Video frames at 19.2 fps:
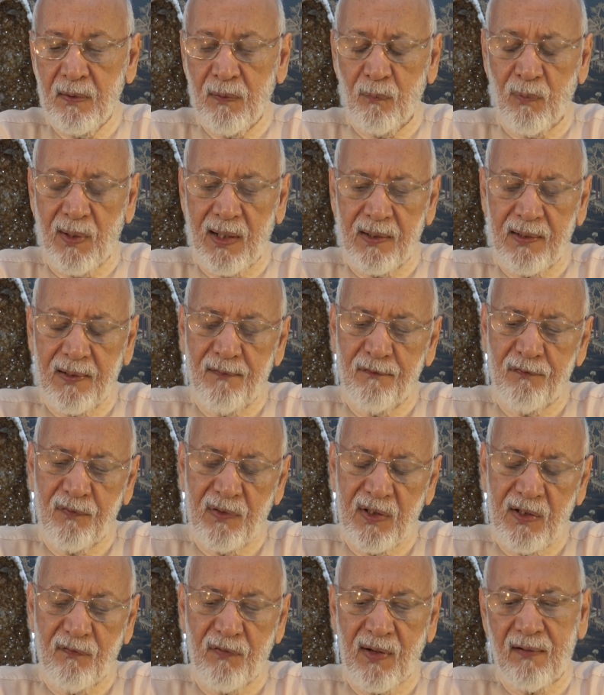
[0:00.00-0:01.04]
Well,
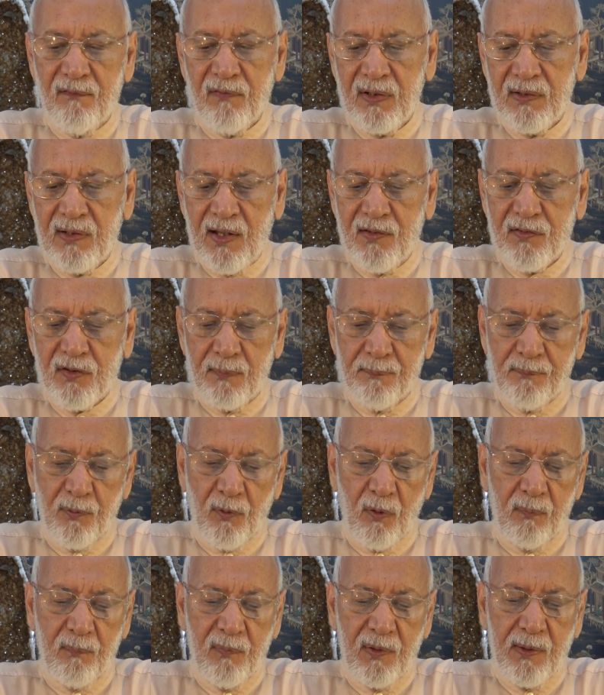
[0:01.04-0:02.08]
if ever there's a
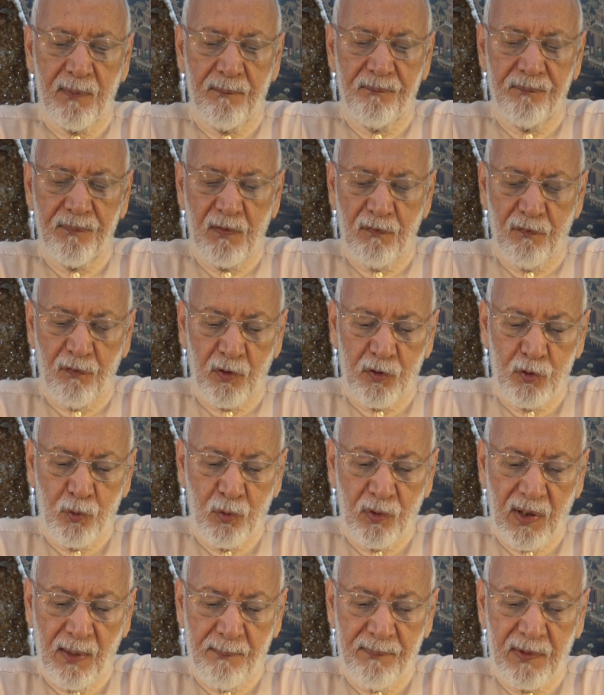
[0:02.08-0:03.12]
problem for
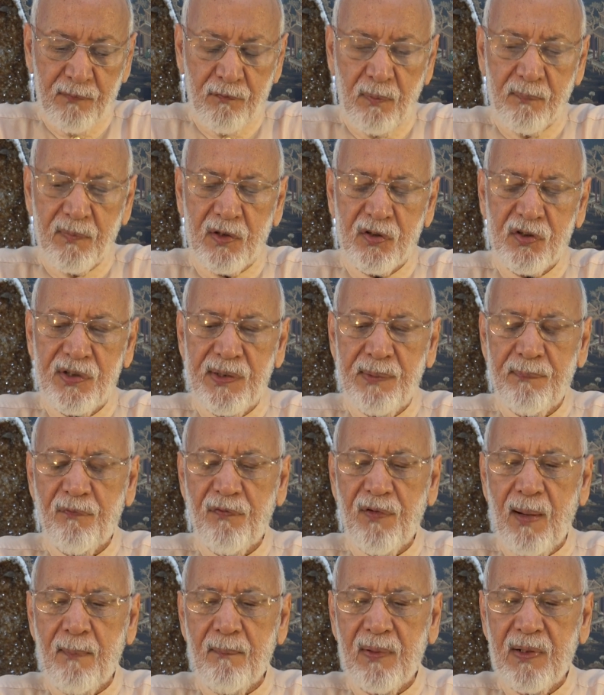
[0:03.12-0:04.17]
you coming from the sheep
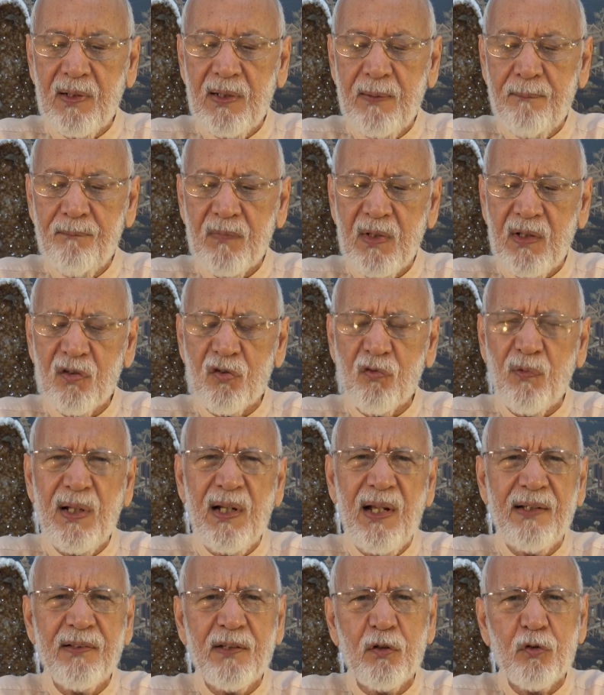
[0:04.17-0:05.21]
family, it's
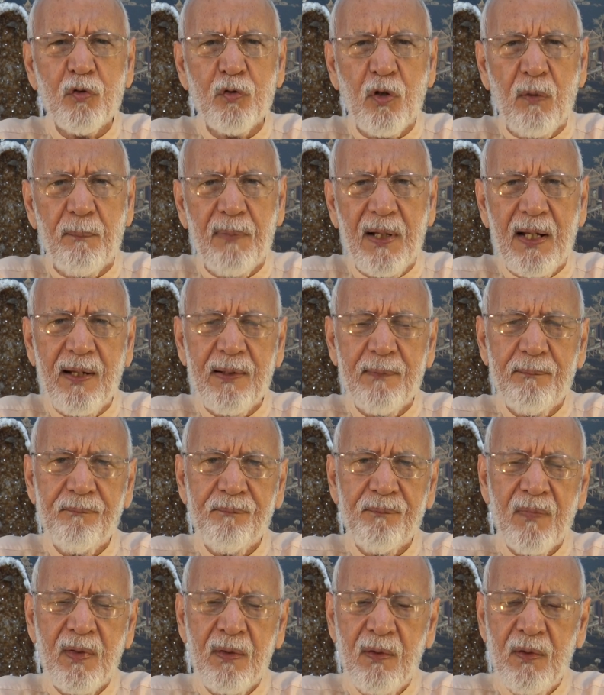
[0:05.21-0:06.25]
related to your blood.
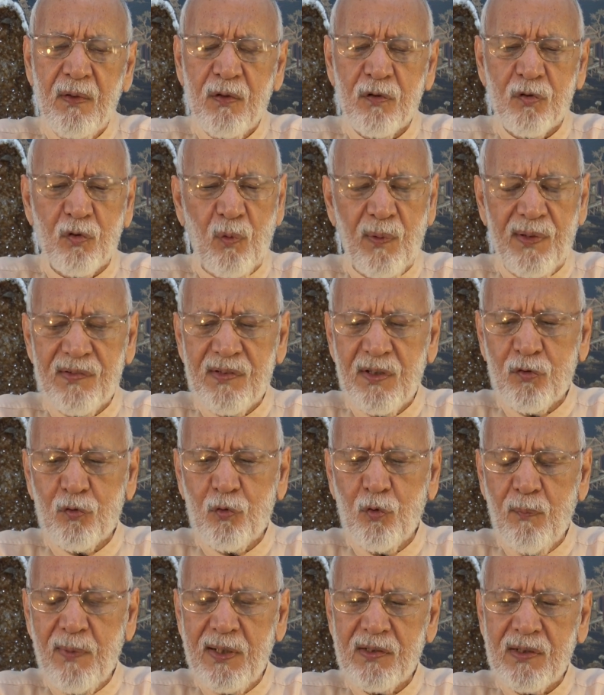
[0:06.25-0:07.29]
So is it
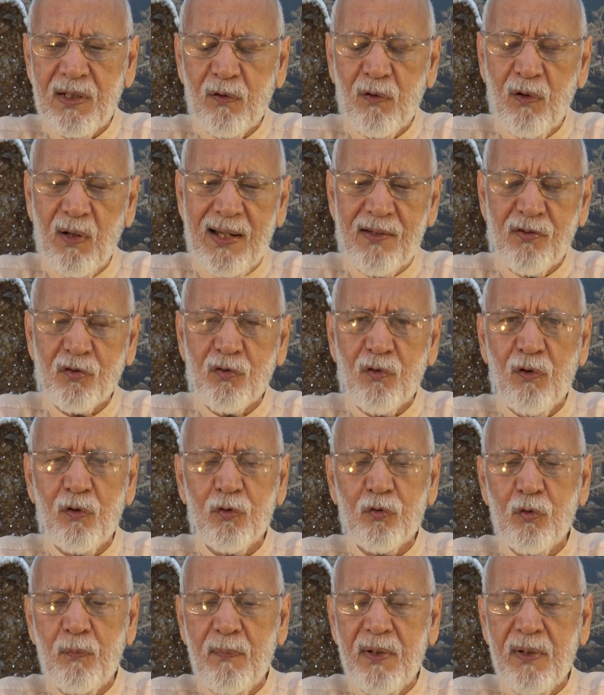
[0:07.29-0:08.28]
too much cholesterol, too